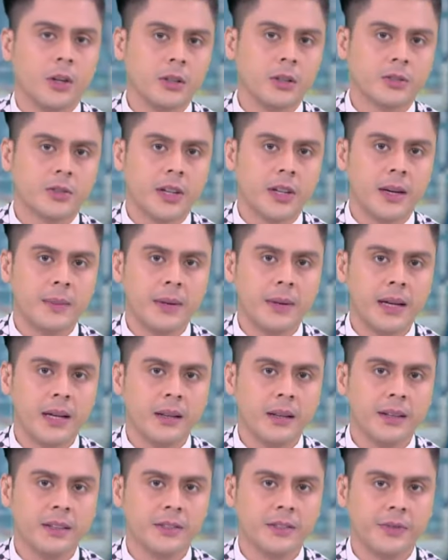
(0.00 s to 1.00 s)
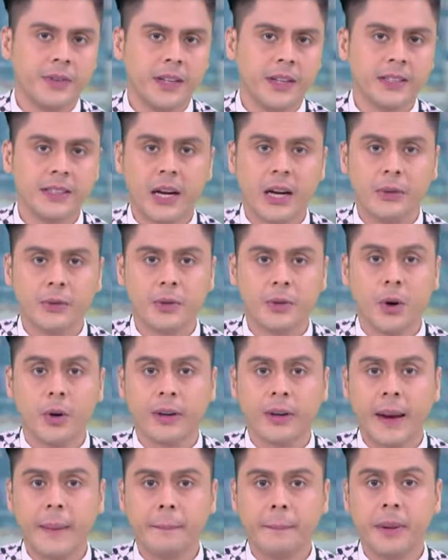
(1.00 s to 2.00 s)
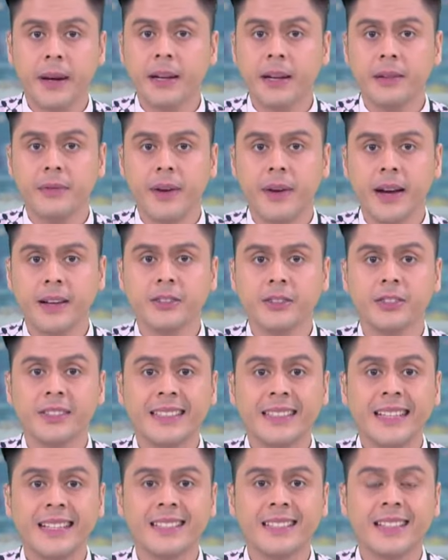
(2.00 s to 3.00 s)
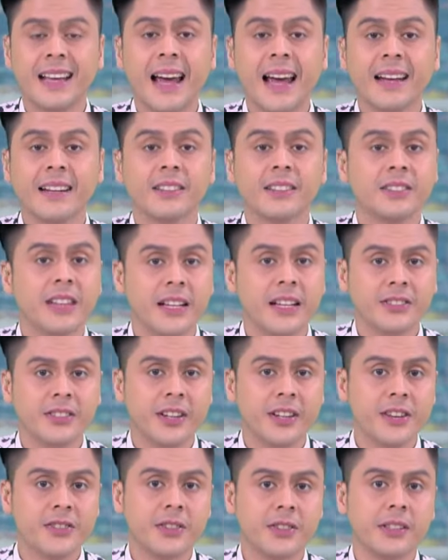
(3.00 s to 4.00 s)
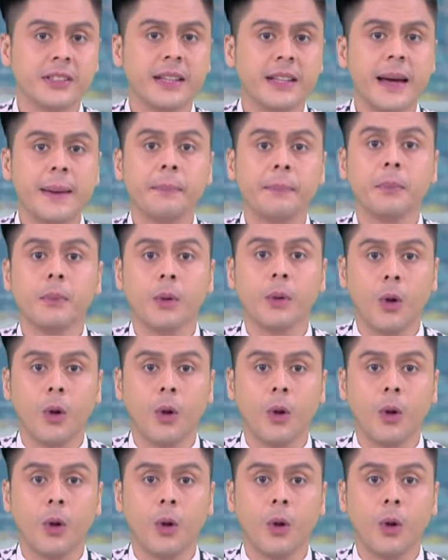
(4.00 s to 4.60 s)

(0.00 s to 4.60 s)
Donald Trump held his first outdoor campaign event since an assassination attempt,